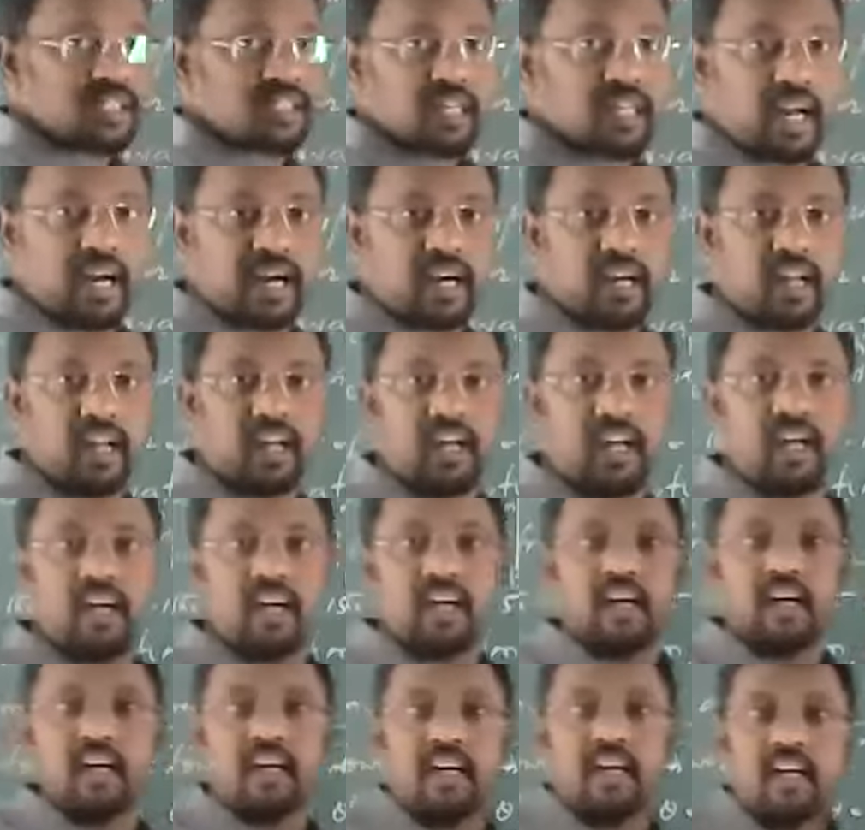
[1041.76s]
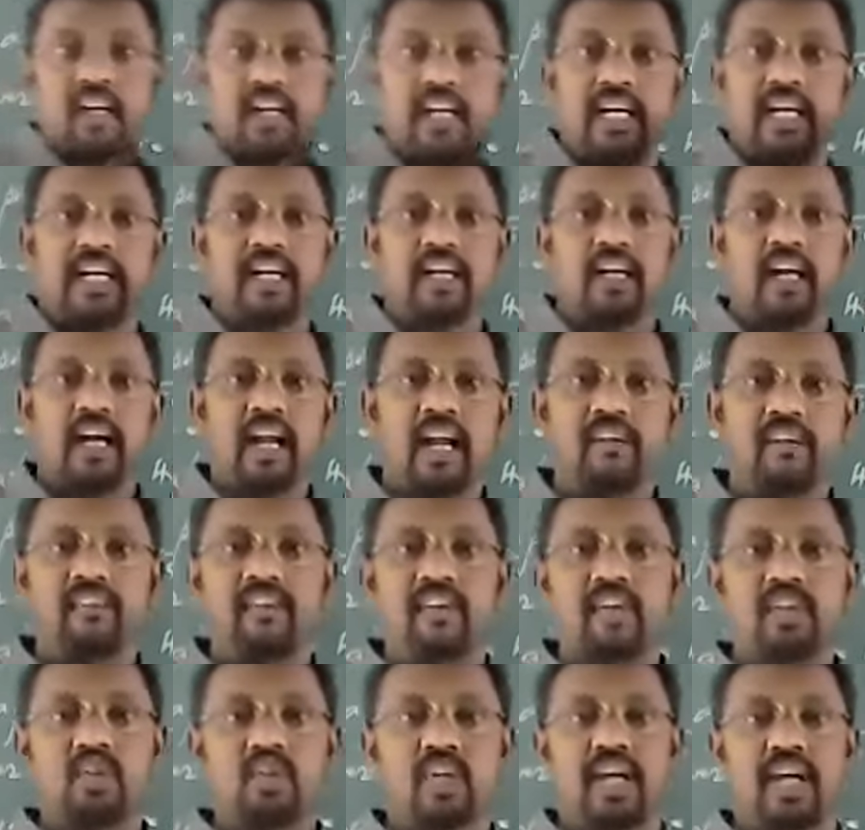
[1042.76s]
side, it
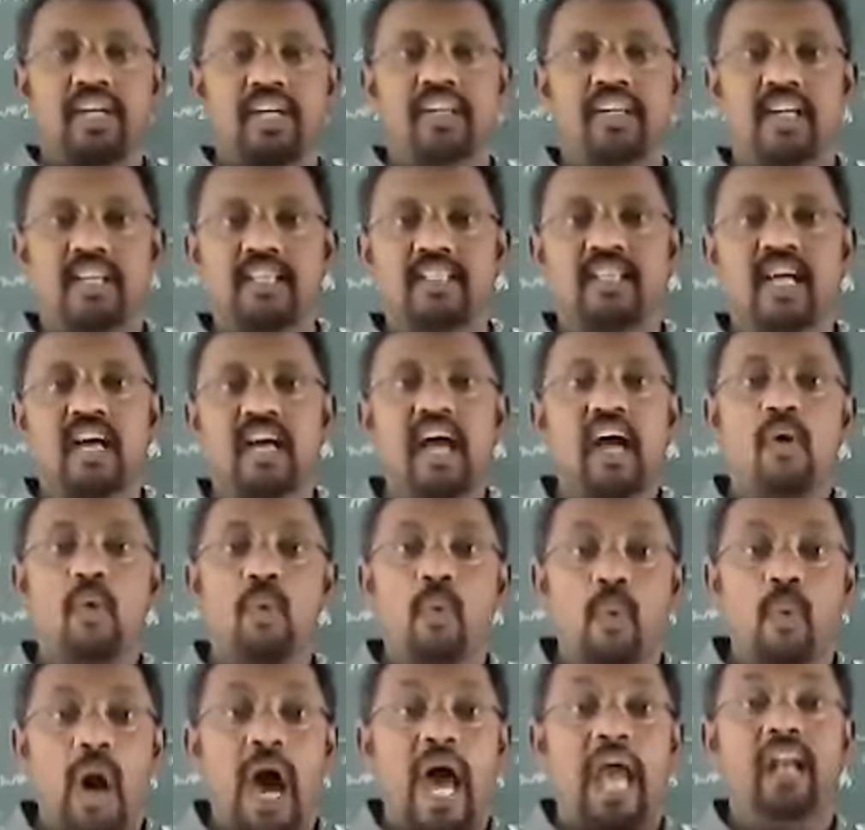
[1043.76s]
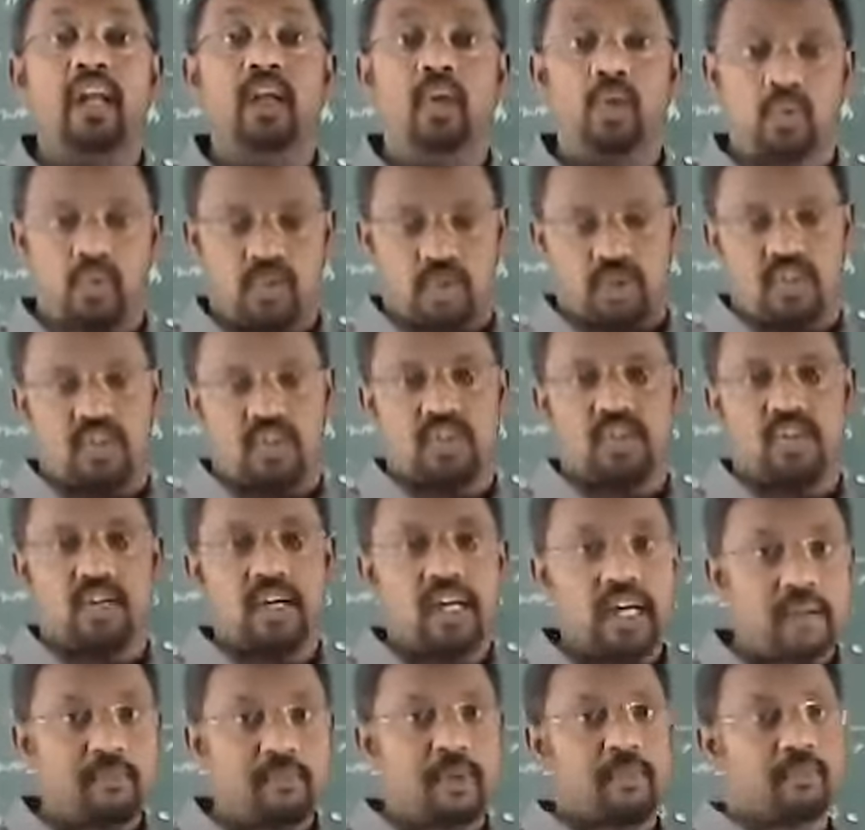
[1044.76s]
never changes the values.
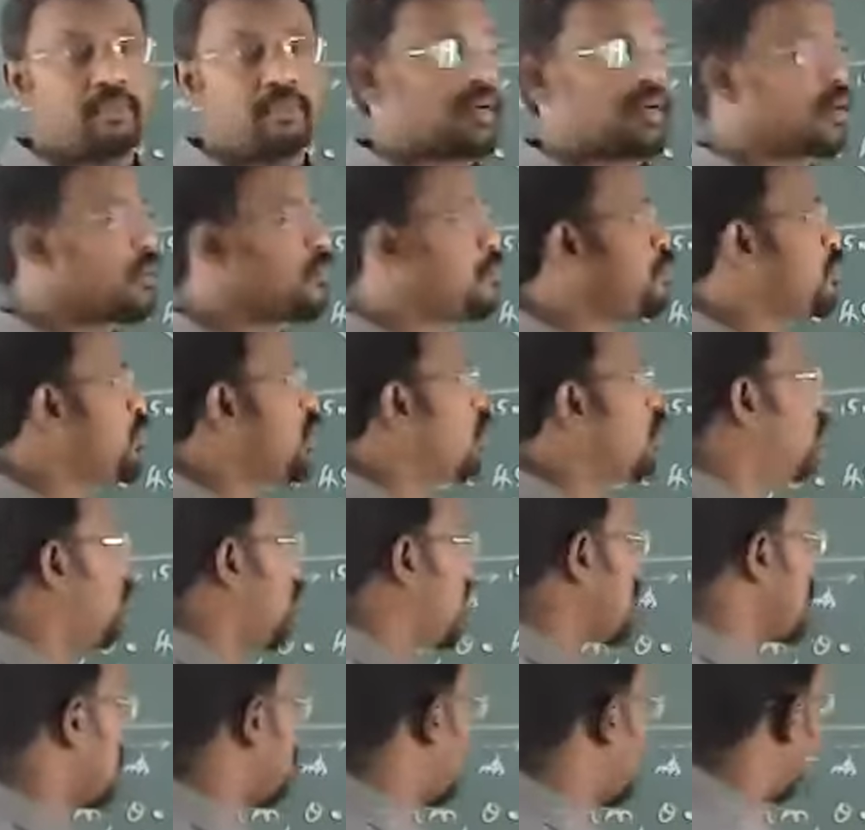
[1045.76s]
Remember, once